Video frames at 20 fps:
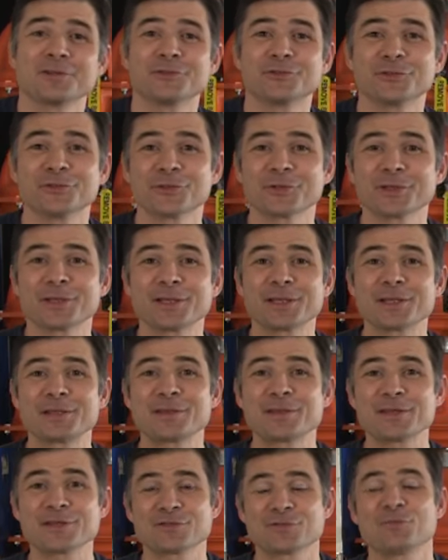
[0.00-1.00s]
During
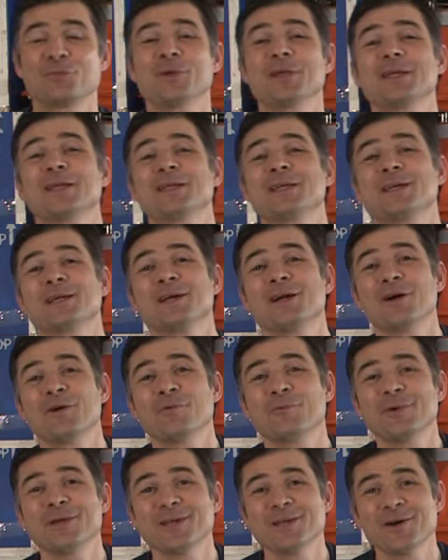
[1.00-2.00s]
this week,
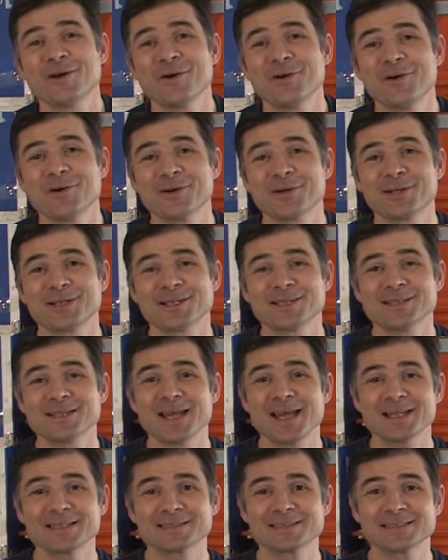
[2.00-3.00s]
we are
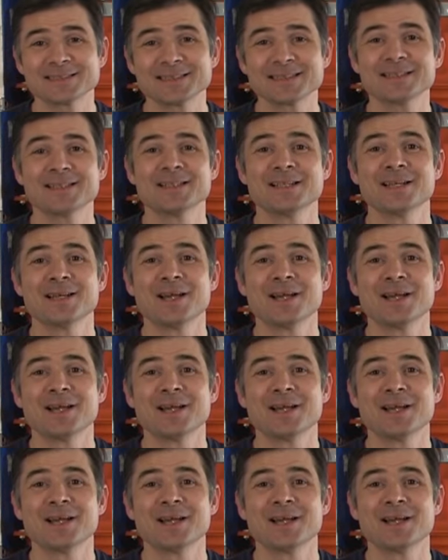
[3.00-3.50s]
connecting